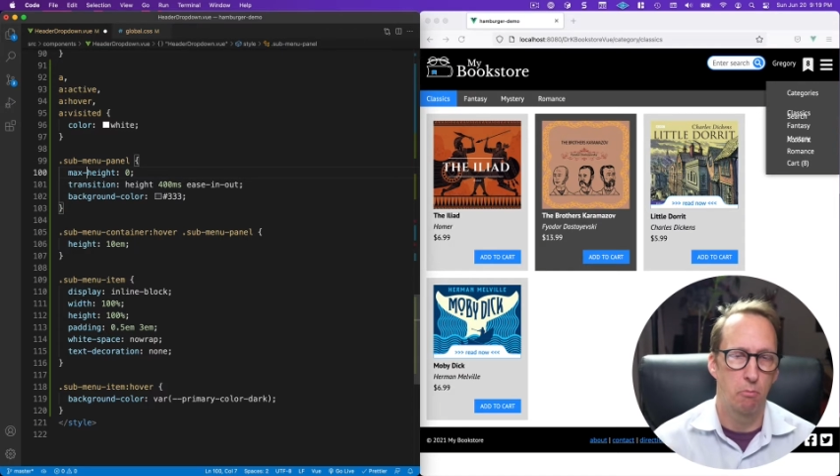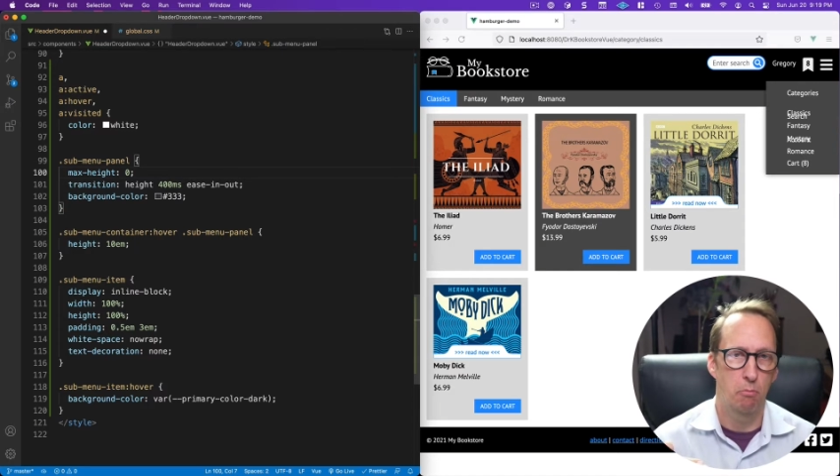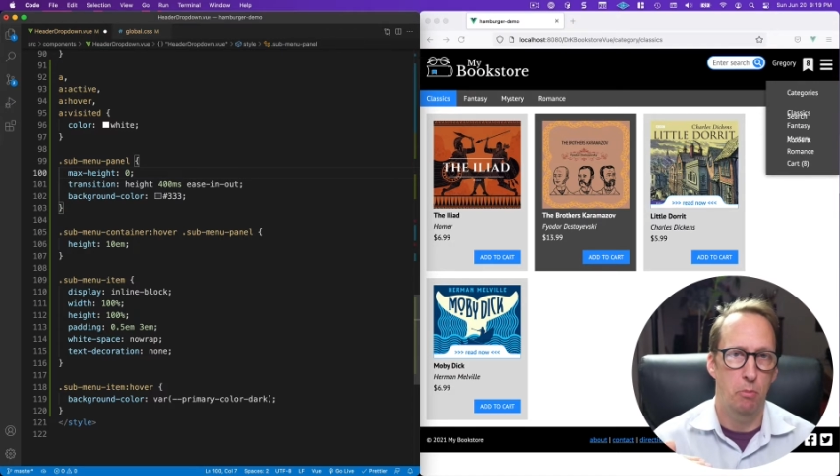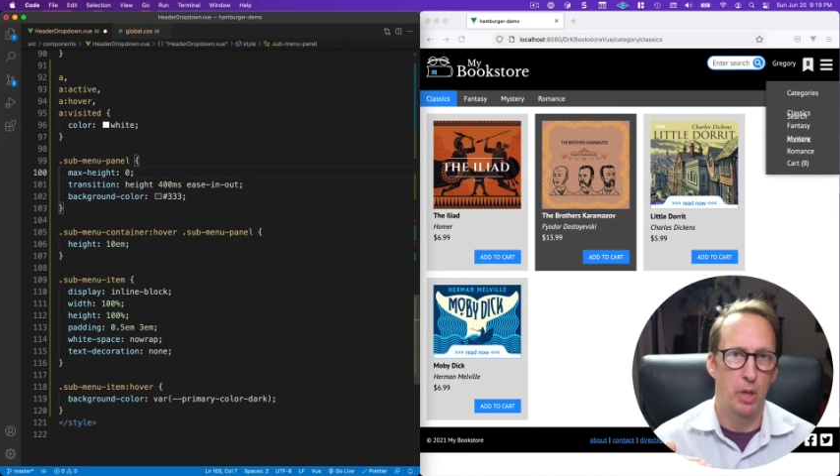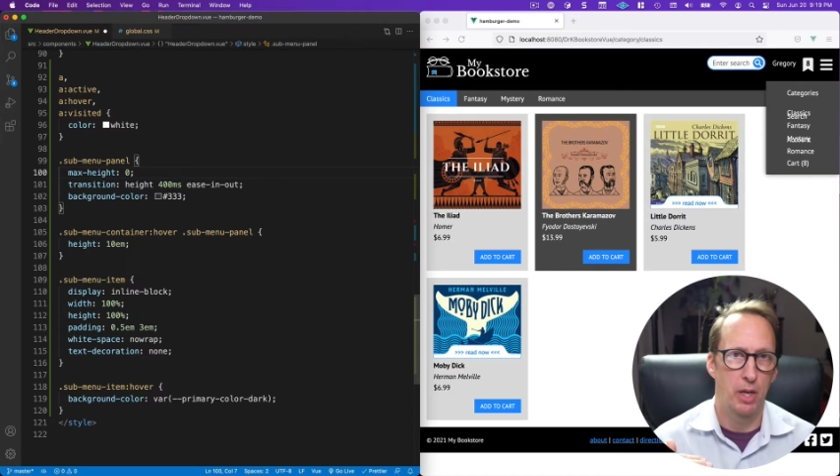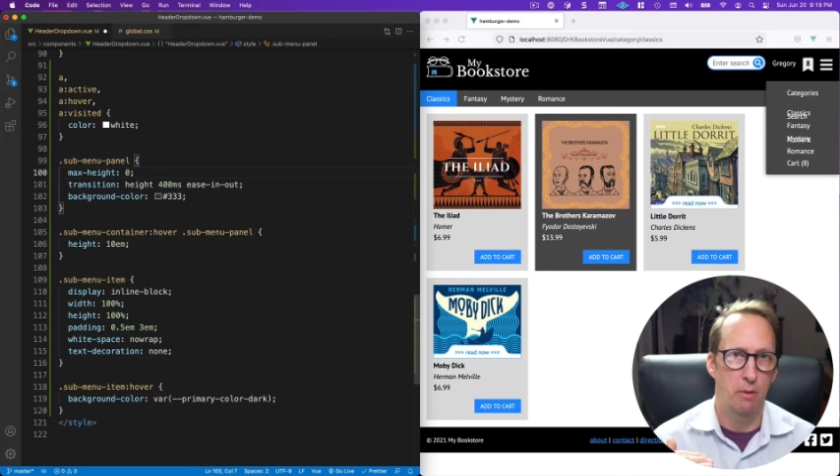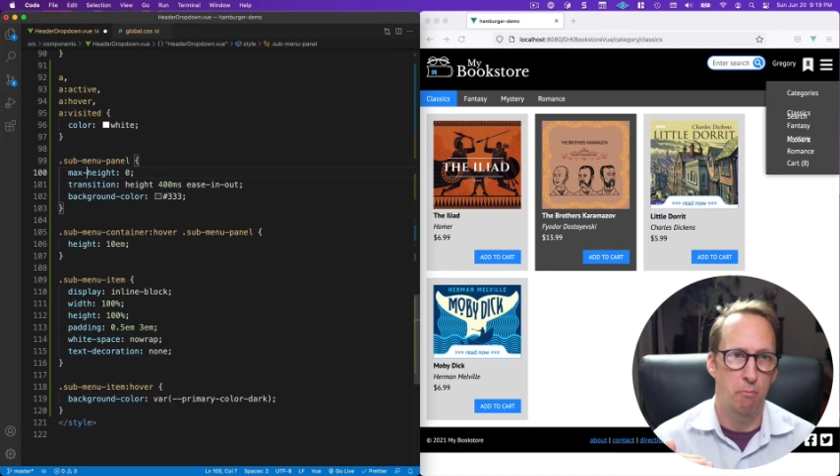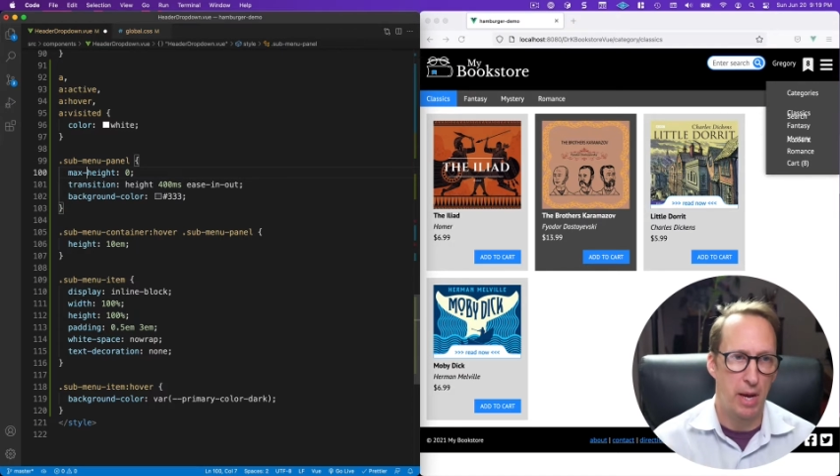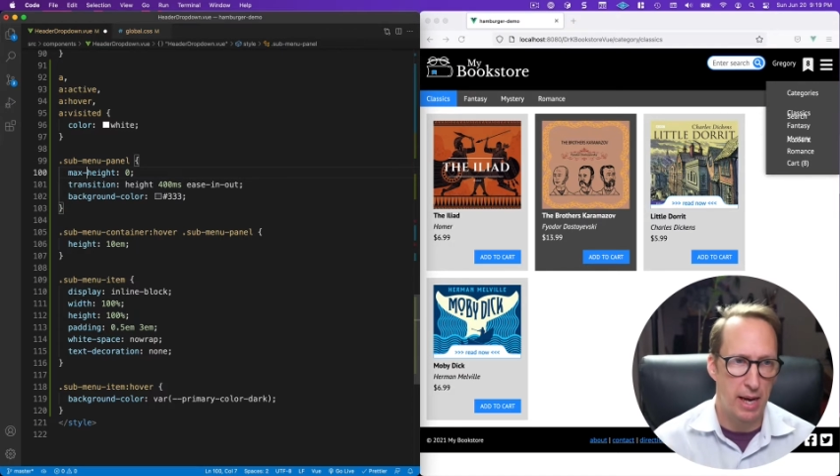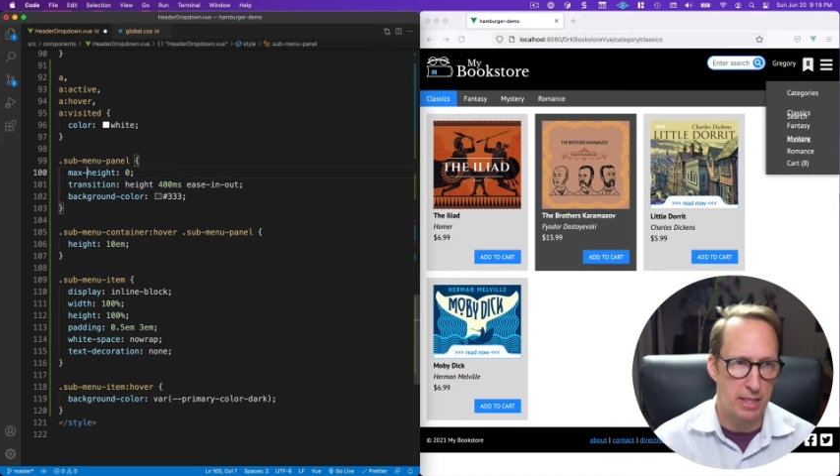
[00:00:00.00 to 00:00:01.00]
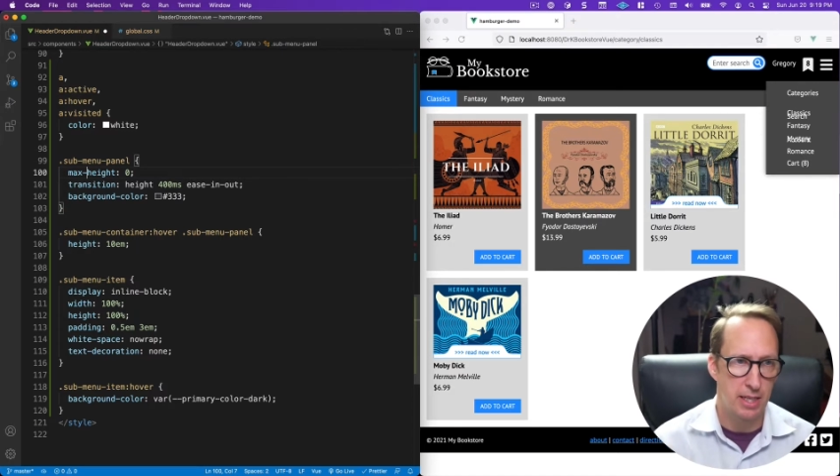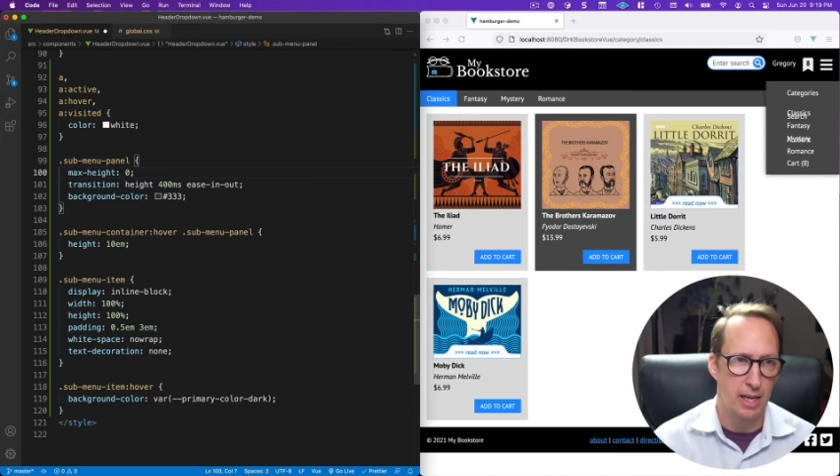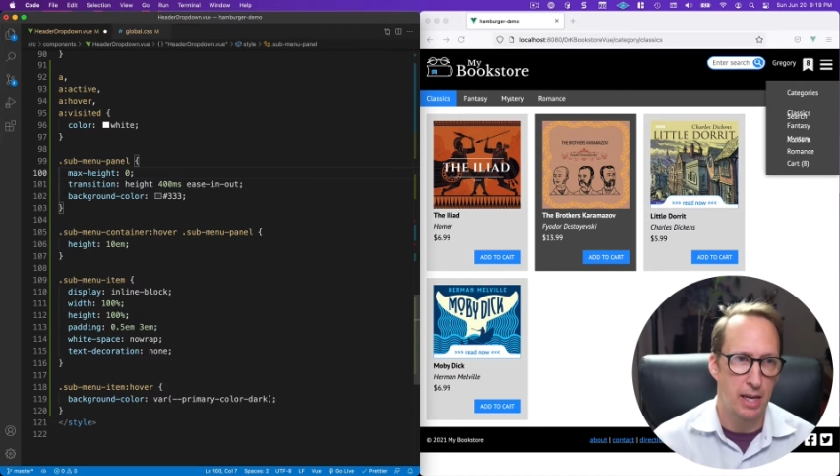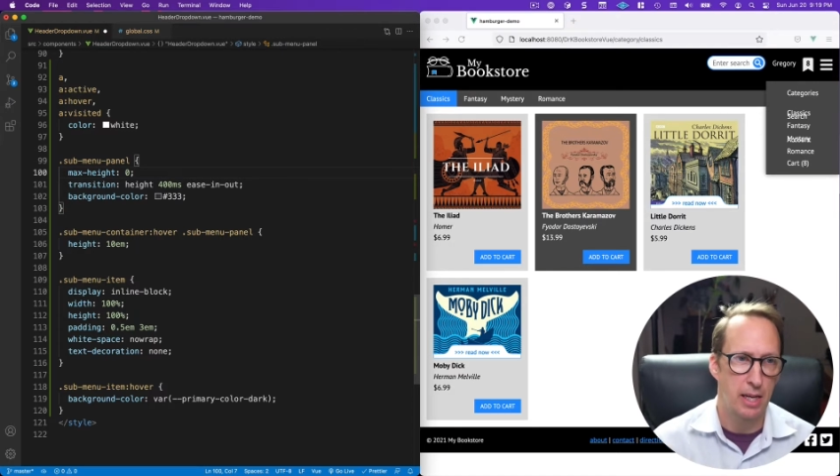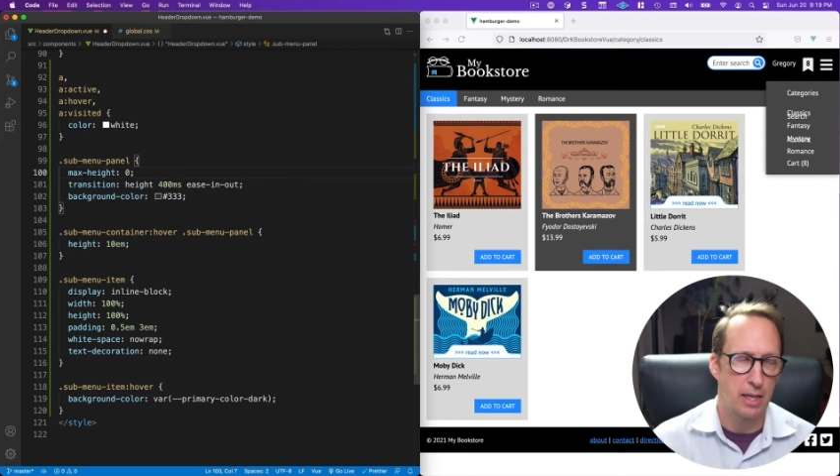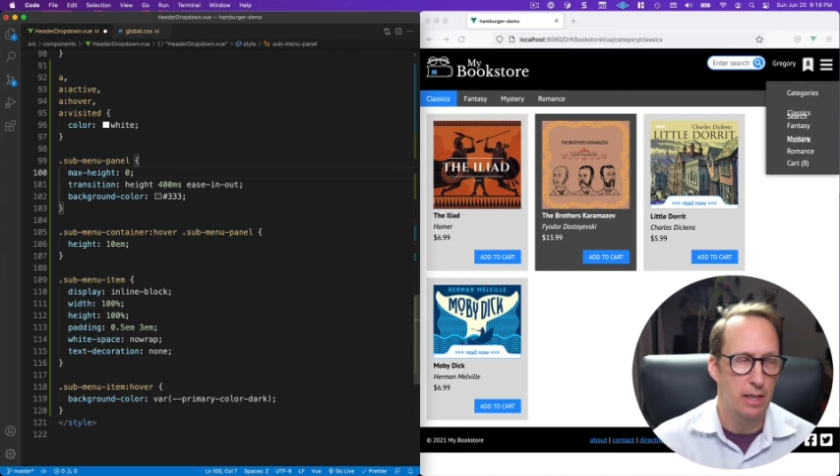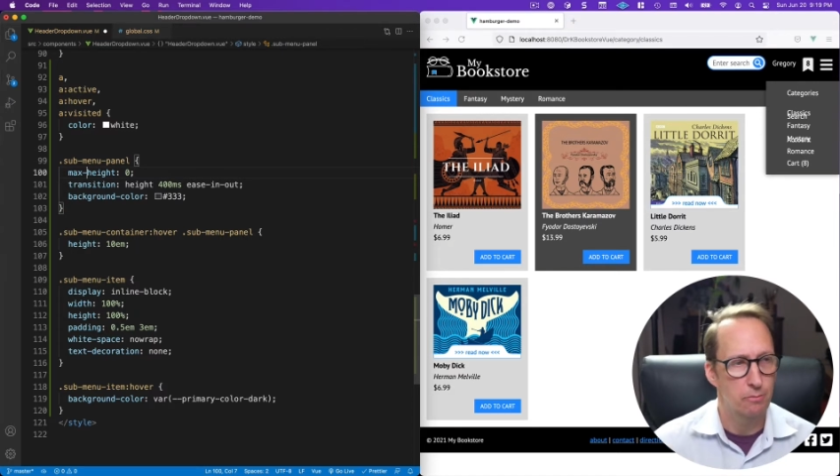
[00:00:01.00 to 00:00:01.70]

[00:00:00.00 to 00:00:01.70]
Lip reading: But max height,